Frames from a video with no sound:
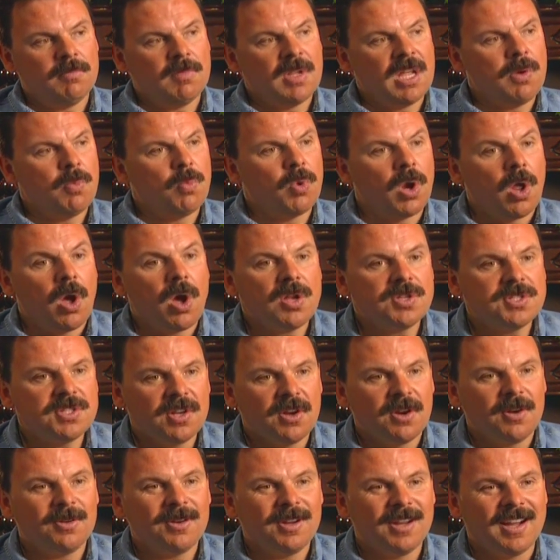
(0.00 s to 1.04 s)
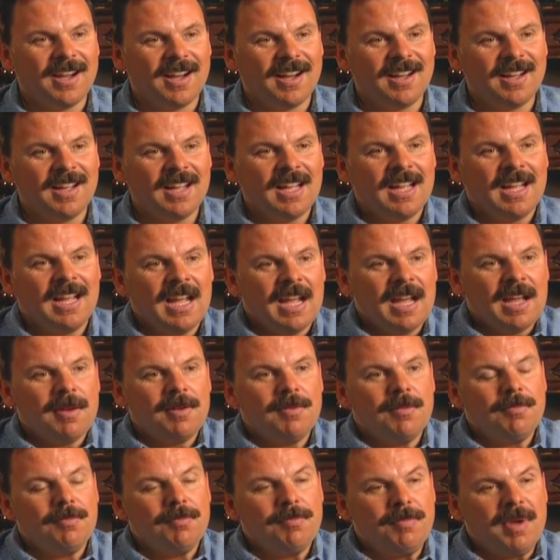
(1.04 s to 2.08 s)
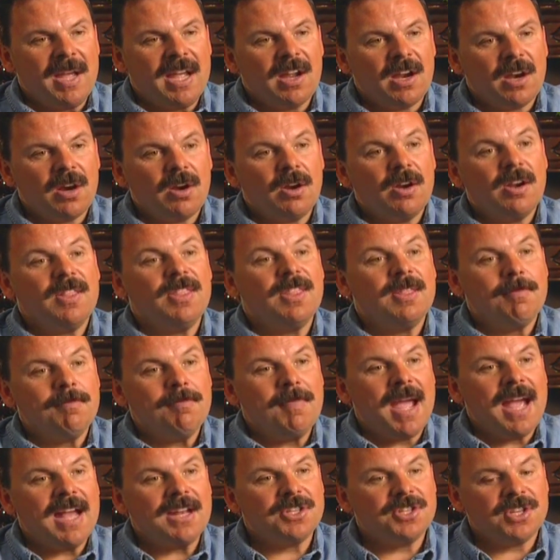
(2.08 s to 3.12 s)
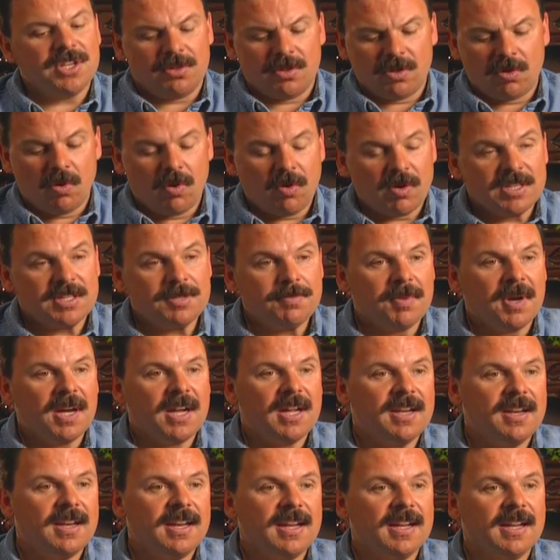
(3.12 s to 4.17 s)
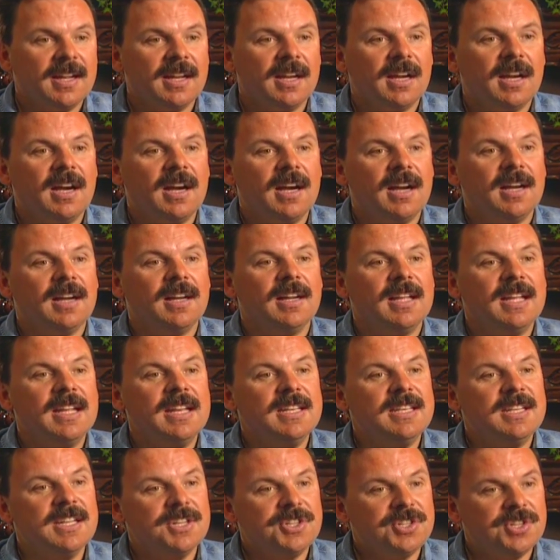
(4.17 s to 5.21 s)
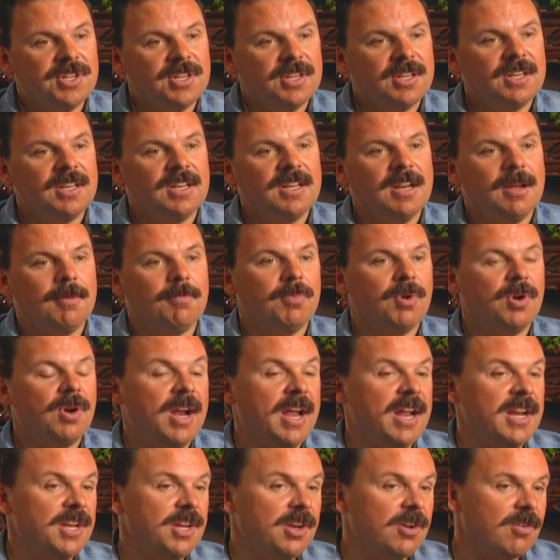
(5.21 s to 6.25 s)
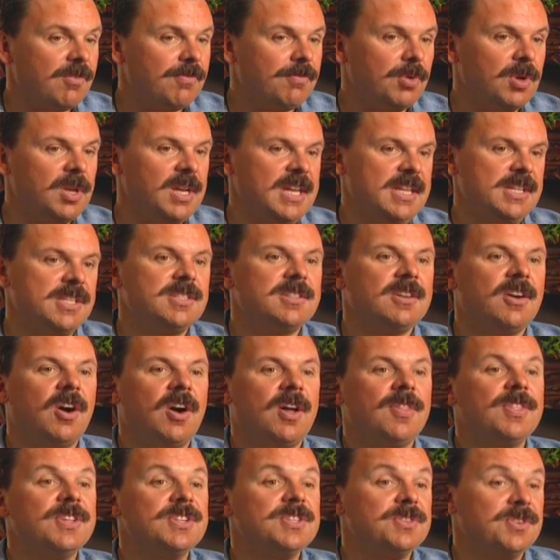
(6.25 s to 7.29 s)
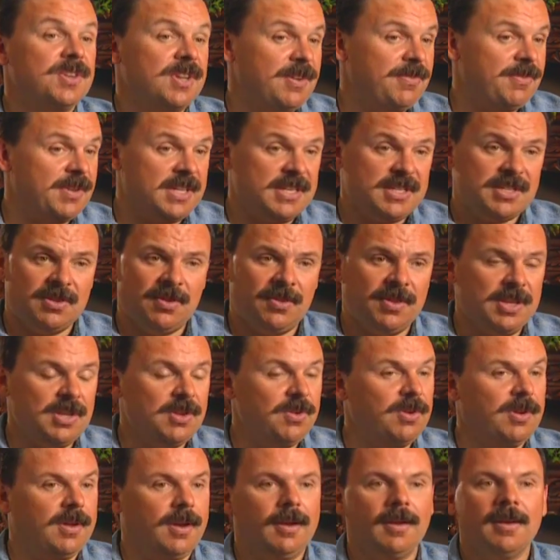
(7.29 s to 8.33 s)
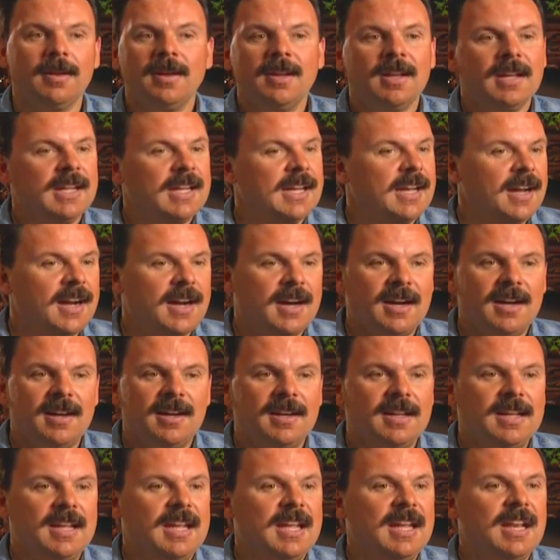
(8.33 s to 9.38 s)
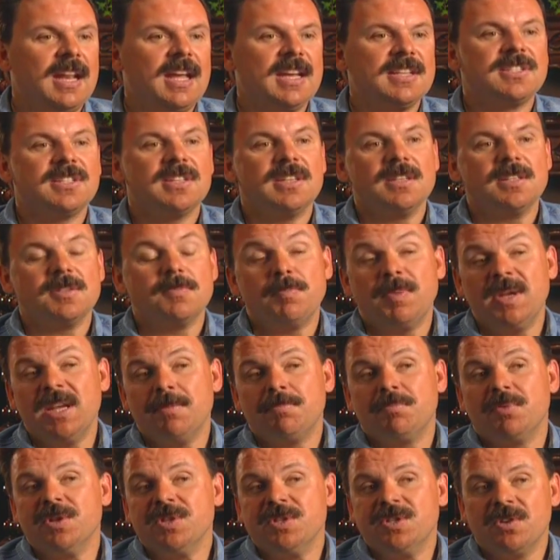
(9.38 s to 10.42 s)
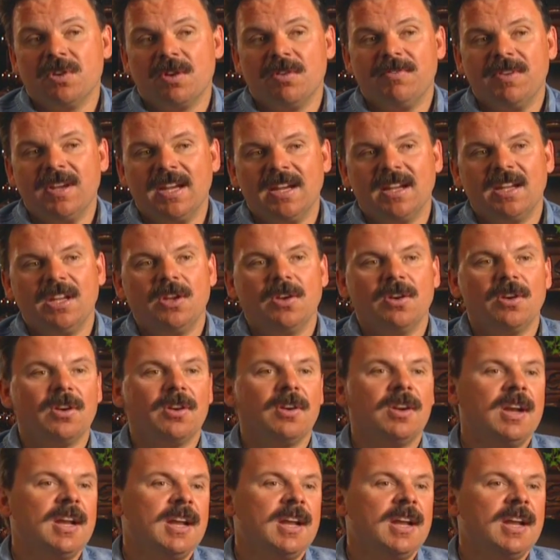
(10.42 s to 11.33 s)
It will also bear the corresponding edition number and year of release on the certificate, so that you can, in essence, be preserving your